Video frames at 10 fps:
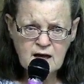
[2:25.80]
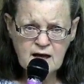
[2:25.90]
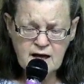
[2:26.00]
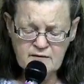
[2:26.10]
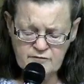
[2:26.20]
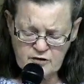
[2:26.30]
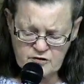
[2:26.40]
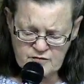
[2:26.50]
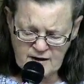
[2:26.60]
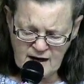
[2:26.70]
and
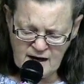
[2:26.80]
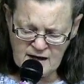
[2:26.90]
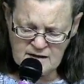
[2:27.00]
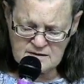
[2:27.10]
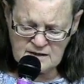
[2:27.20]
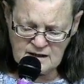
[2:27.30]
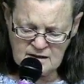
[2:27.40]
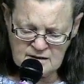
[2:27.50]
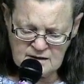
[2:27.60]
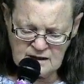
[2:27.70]
verse 8,
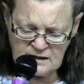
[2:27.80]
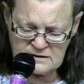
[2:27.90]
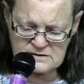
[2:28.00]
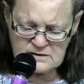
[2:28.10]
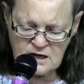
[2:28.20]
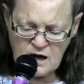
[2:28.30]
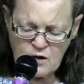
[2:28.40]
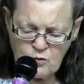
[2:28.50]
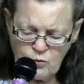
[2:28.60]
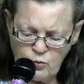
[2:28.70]
and it's,
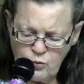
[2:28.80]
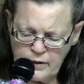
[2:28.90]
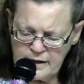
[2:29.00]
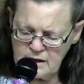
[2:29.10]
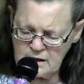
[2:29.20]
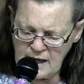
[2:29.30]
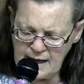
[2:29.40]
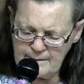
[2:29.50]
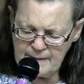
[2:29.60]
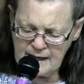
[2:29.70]
Will
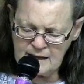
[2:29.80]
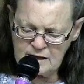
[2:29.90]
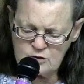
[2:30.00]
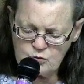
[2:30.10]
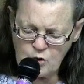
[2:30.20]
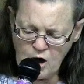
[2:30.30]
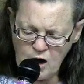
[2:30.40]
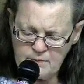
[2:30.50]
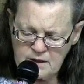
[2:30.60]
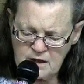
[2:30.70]
a man
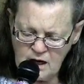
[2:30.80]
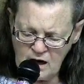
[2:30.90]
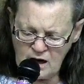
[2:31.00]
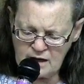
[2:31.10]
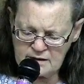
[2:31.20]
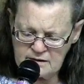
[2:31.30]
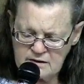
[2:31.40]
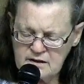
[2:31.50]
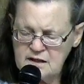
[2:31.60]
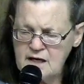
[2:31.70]
rob God,
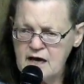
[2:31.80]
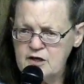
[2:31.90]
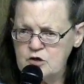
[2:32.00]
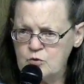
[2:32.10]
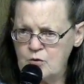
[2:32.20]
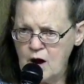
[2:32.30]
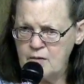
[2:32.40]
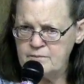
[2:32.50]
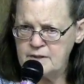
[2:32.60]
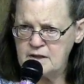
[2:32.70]
yet you
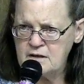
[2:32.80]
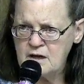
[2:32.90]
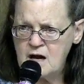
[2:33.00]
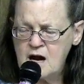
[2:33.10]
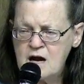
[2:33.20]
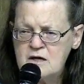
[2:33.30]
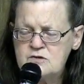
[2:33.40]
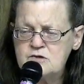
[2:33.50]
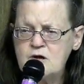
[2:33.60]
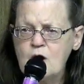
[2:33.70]
rob me?
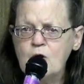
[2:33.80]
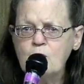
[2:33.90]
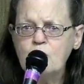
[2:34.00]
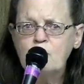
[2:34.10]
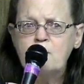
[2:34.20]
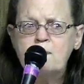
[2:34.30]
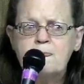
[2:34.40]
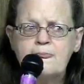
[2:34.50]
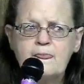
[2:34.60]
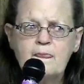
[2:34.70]
So,
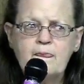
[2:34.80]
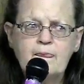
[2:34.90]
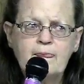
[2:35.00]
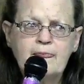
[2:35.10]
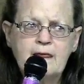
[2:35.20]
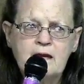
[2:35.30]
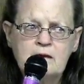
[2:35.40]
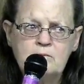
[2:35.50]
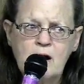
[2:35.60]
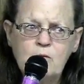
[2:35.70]

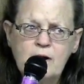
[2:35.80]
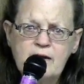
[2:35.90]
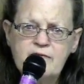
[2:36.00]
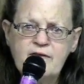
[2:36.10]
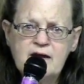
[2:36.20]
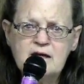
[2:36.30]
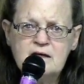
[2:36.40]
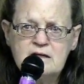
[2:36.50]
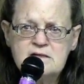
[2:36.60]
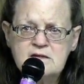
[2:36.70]
in my way of
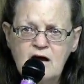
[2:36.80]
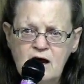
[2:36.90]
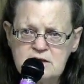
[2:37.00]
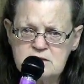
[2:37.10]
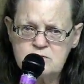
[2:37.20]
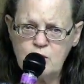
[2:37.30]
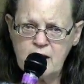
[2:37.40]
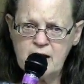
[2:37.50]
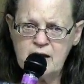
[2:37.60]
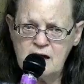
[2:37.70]
thinking, it's God's
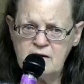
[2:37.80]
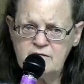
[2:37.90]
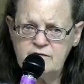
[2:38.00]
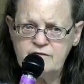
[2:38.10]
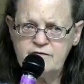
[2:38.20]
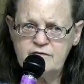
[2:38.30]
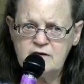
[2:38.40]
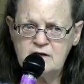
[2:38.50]
way of